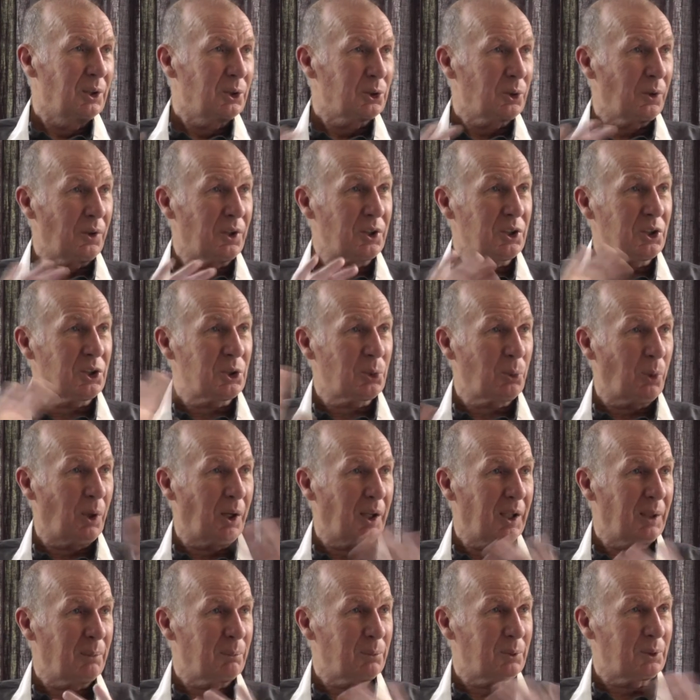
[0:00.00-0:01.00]
So this is
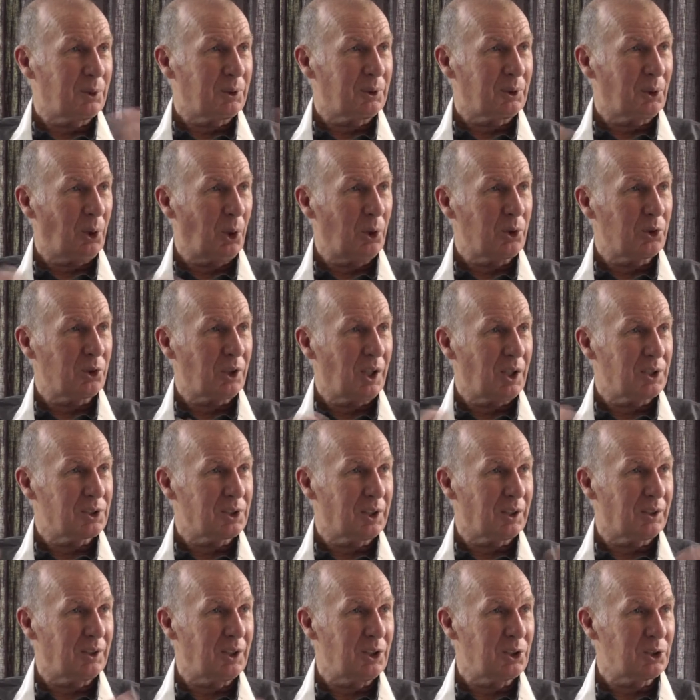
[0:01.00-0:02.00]
why I'm
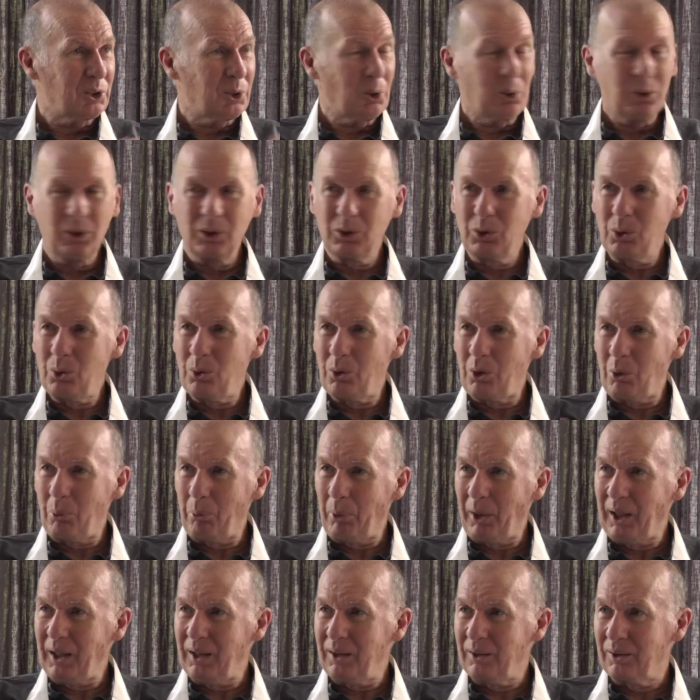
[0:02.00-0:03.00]
contrasting these two. The two are a
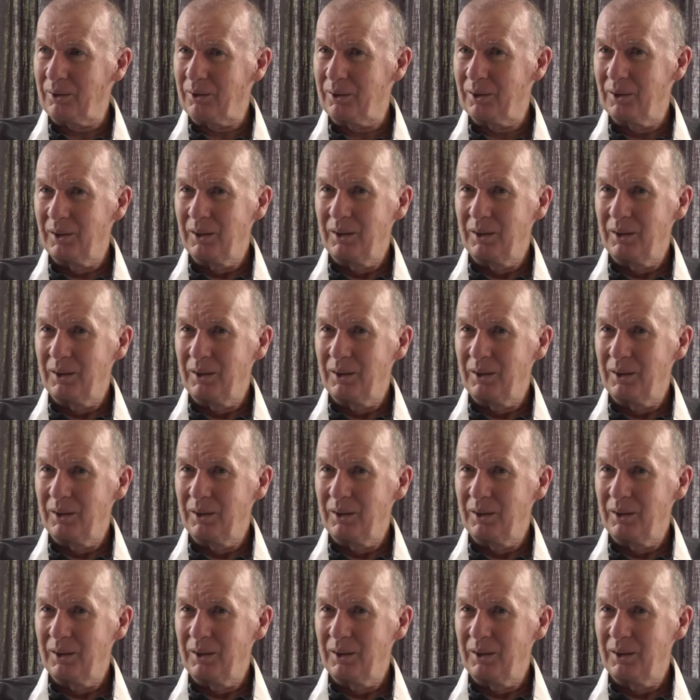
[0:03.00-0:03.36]
pair.